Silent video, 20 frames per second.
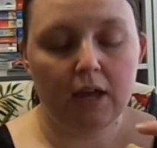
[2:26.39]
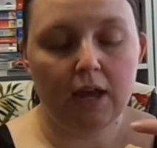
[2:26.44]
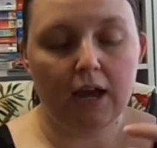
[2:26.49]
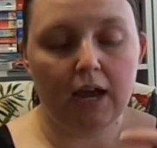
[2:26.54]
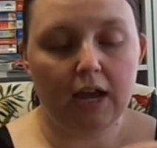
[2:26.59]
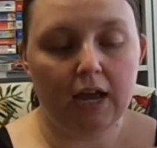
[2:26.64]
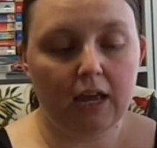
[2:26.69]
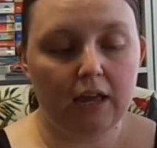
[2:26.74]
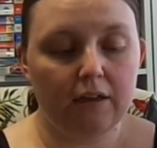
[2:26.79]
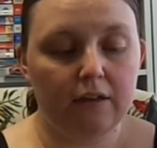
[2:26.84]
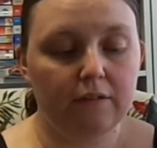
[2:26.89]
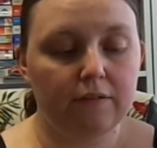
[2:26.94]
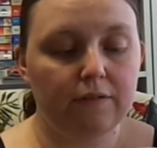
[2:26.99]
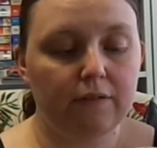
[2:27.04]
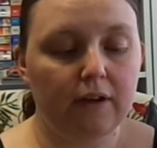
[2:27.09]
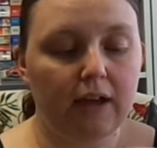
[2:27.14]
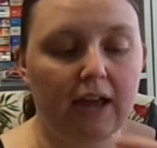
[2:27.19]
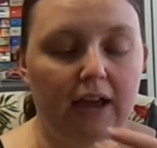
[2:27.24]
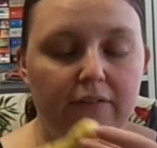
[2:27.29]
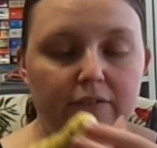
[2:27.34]
I
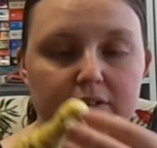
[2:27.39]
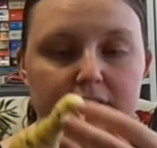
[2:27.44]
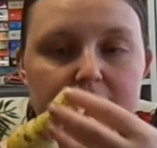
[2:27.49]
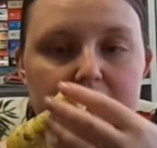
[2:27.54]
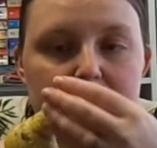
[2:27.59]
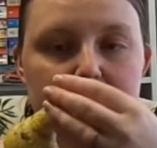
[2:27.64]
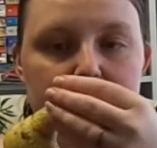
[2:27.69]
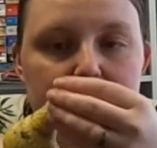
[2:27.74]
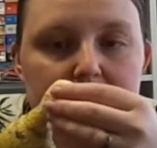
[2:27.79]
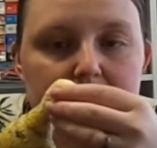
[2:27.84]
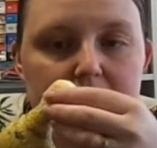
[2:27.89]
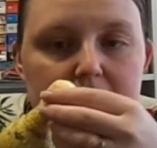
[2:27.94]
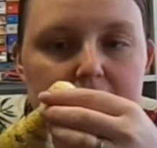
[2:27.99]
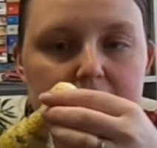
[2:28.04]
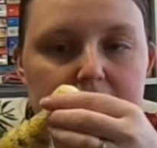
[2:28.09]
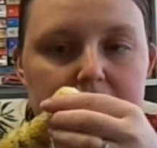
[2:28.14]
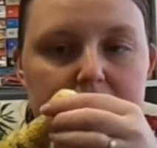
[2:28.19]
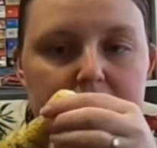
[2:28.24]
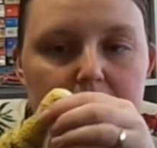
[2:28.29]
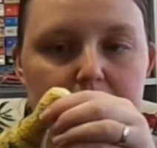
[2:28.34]
haven't
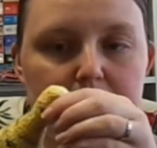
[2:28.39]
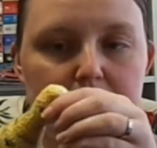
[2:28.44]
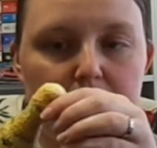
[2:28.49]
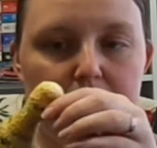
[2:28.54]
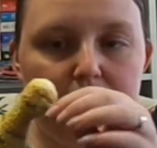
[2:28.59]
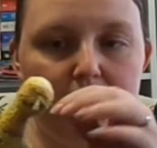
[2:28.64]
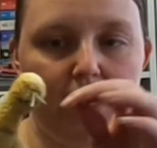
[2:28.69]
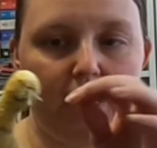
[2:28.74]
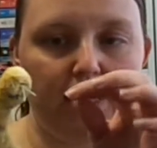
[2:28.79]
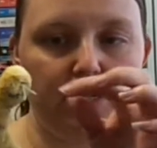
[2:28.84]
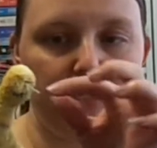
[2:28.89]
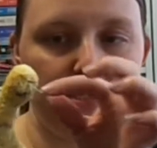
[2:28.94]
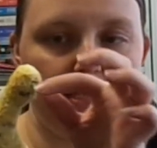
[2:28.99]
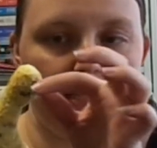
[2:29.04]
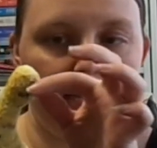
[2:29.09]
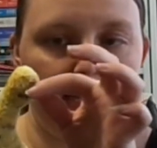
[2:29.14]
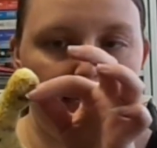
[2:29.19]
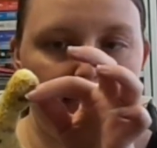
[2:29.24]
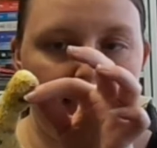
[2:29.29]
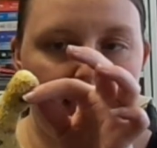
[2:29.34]
snipped off the
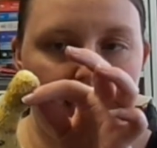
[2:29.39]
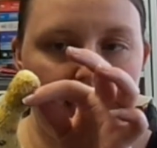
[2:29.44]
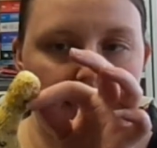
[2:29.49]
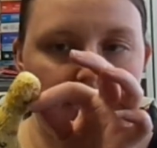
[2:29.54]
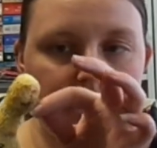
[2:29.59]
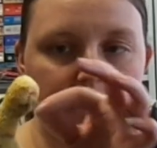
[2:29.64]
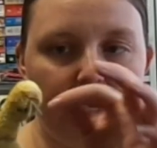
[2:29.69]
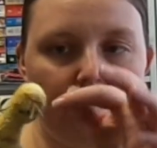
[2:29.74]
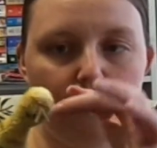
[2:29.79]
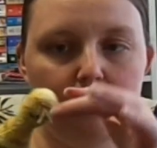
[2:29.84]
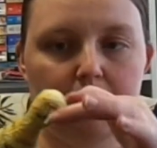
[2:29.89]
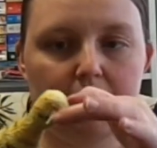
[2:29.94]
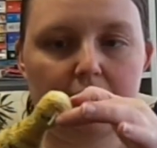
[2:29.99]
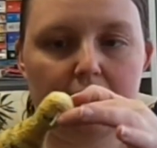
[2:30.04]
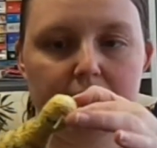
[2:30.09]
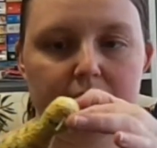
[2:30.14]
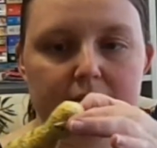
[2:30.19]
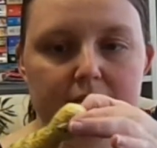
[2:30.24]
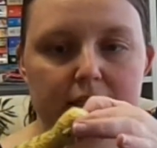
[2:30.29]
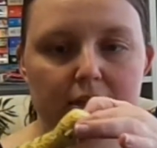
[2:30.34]
ends yet, but I
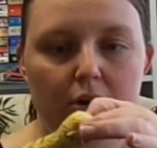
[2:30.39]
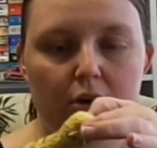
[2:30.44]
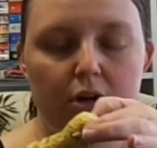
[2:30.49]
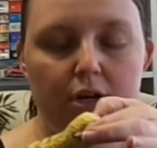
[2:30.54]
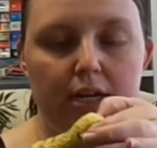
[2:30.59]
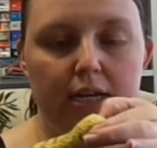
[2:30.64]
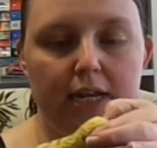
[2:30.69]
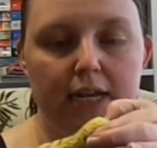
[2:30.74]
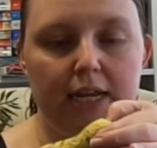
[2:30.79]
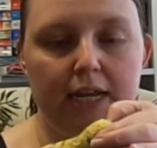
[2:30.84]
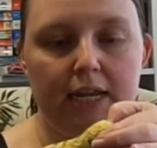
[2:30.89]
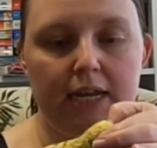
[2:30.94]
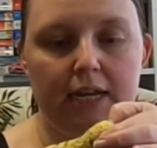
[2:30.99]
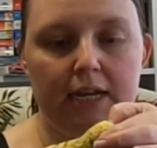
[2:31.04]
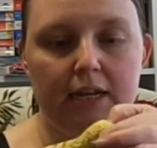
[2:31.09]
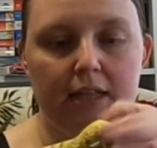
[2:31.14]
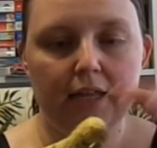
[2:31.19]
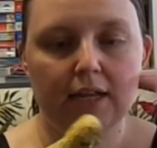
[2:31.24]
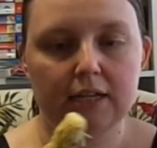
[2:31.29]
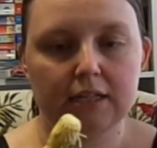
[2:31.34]
sewed in,
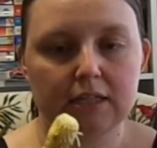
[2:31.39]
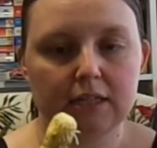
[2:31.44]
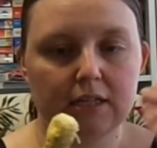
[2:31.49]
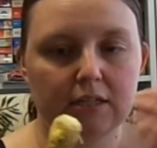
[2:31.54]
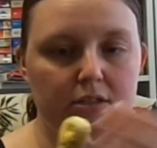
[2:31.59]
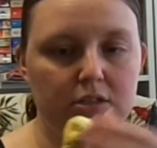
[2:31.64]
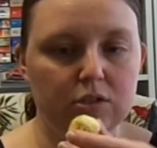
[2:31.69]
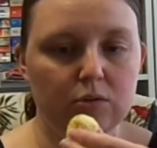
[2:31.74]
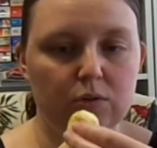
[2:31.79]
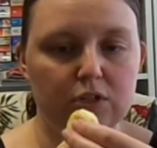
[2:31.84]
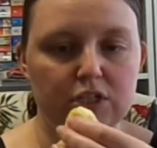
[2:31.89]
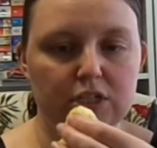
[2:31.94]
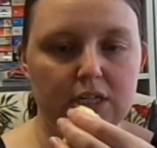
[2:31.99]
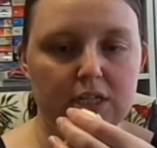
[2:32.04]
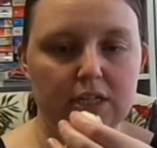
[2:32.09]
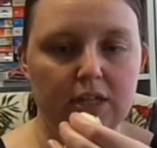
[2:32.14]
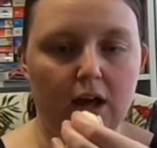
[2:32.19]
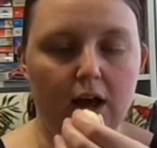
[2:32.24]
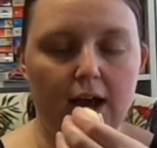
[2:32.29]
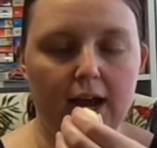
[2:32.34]
like, squished
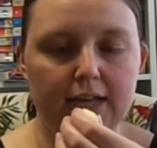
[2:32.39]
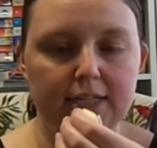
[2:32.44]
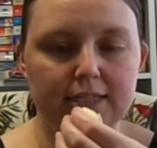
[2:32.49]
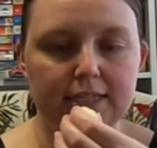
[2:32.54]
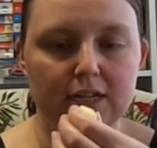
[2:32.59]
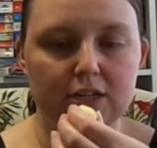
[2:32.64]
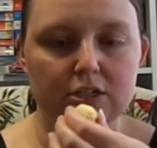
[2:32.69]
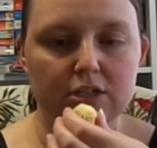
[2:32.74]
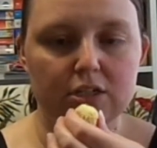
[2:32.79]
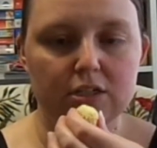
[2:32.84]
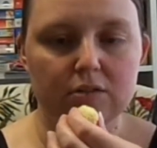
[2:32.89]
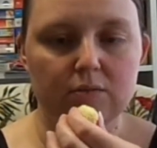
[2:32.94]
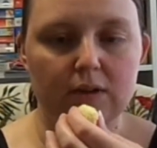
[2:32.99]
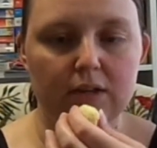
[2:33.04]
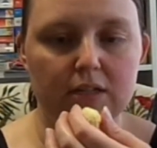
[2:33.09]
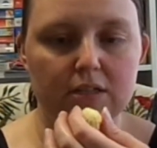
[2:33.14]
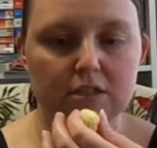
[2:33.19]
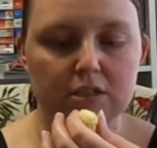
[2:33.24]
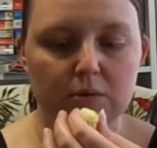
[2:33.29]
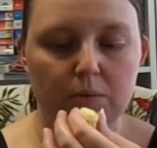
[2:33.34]
in the eye section so I
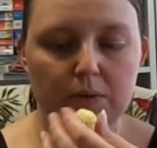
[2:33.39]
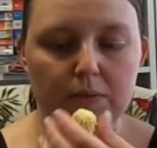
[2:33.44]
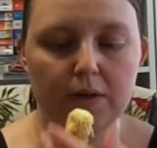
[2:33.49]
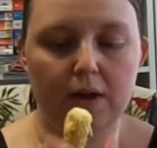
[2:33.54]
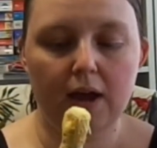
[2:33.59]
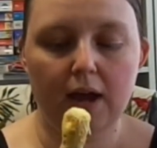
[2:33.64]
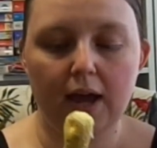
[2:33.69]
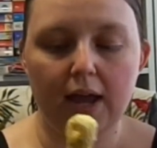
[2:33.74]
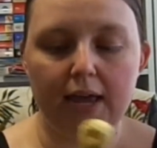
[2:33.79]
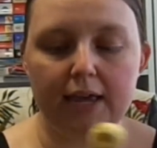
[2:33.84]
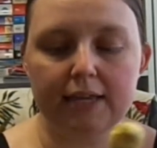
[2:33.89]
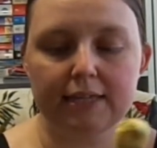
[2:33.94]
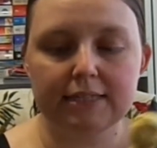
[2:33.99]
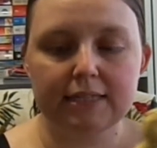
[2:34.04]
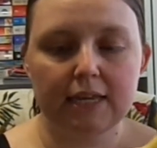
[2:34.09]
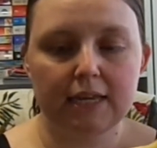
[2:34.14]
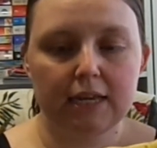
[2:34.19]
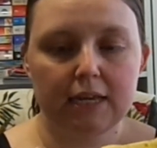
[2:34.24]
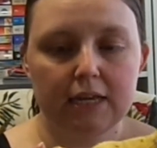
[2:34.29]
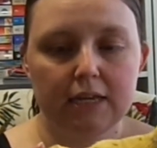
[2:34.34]
can sew in the eyes.
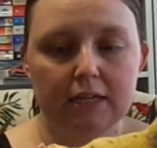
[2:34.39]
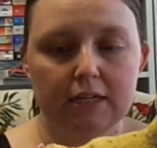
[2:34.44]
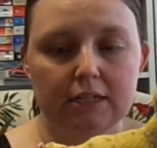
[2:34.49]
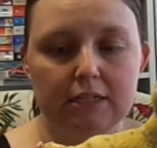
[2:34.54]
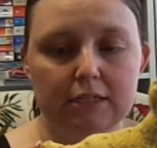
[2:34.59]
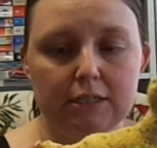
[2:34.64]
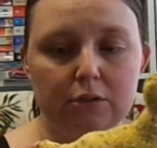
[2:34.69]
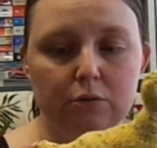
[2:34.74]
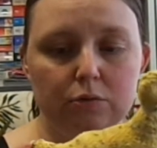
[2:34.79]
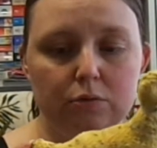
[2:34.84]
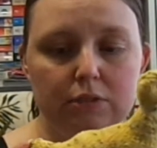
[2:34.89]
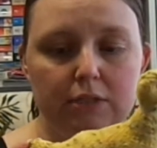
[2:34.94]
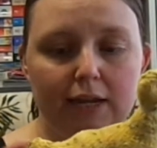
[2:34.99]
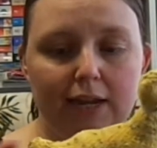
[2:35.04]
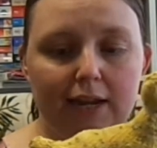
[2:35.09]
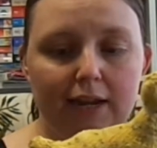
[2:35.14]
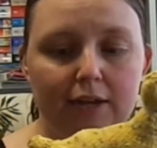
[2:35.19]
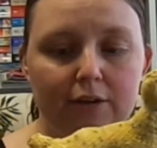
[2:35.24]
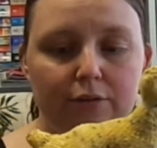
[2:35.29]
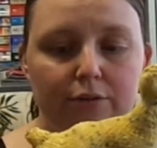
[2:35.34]
His little
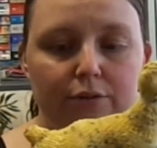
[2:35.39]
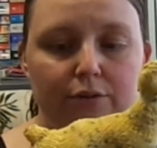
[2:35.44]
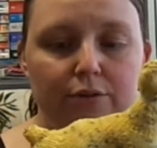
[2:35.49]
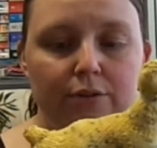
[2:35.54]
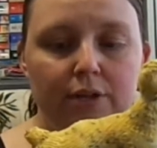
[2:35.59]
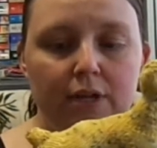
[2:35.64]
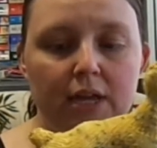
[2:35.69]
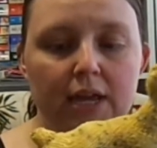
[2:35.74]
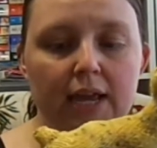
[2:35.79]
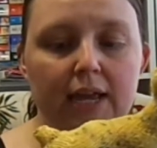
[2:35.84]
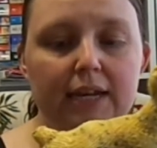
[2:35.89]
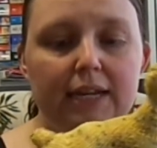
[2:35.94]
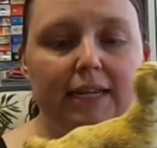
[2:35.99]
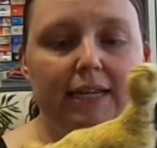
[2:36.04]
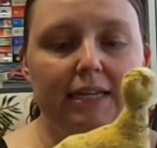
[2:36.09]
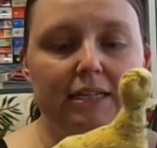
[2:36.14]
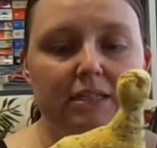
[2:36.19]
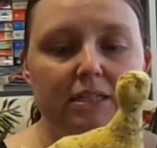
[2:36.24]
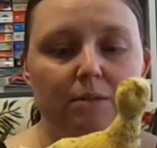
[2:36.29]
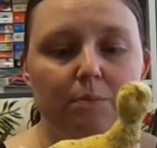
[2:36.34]
tail, and
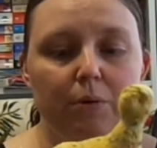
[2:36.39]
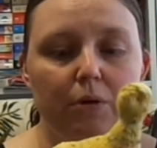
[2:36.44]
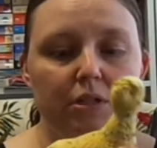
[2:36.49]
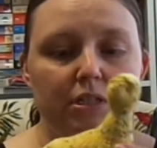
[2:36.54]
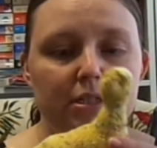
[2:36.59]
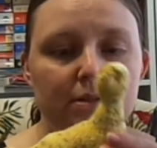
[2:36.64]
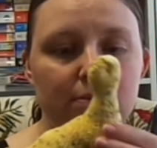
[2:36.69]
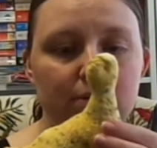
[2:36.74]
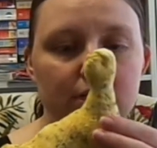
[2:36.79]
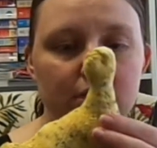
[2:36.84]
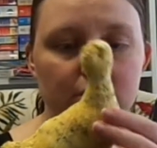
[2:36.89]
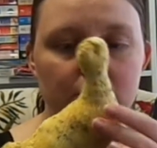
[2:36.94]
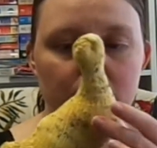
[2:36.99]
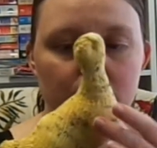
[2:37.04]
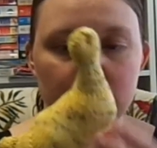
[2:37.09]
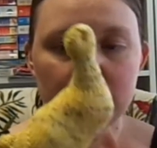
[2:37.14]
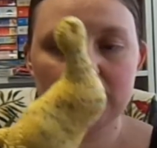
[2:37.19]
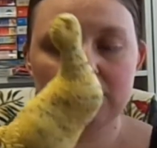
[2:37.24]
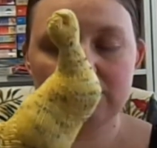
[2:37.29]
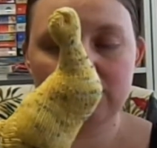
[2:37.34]
he is supposed to be a little
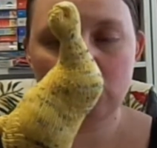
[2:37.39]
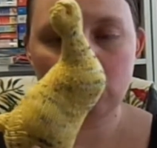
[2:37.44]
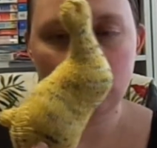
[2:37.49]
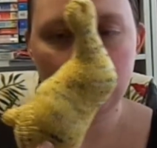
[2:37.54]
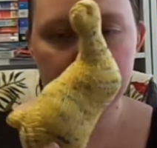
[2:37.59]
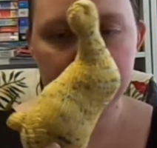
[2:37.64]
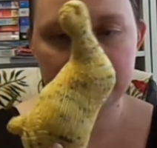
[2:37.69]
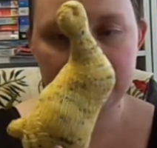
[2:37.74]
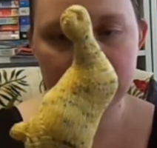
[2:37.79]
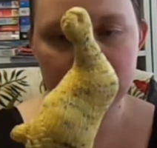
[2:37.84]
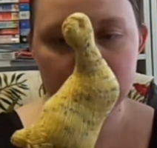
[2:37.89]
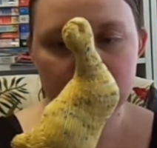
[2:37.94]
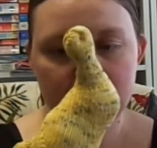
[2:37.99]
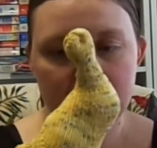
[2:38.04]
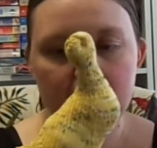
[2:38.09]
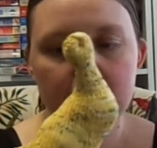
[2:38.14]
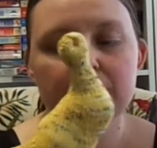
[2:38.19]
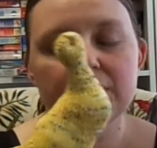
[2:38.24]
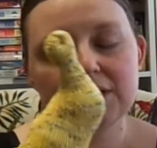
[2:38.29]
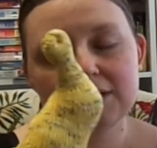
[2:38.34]
bit of a wonky
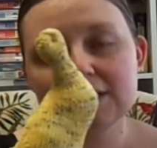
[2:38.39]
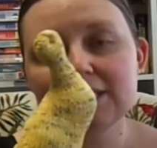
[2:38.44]
shape. It is